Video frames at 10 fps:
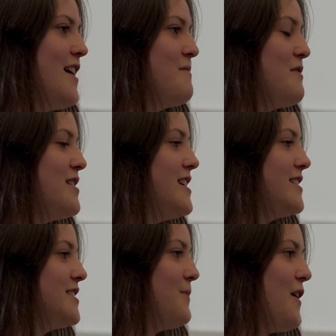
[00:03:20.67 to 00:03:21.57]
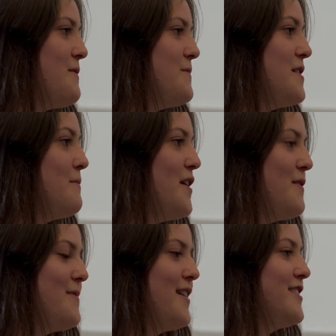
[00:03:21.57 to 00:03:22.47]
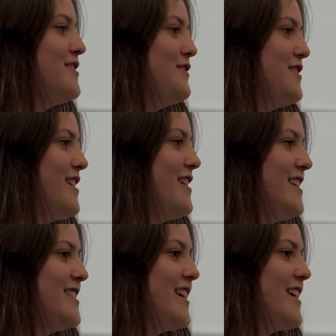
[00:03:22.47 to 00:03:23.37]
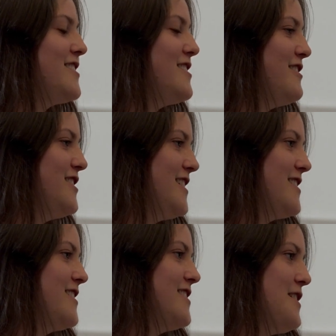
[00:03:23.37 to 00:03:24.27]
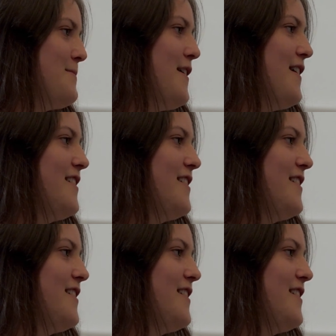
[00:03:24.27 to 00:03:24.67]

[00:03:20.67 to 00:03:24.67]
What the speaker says: It really inspired me in my own personal journey to get to know Jesus deeper.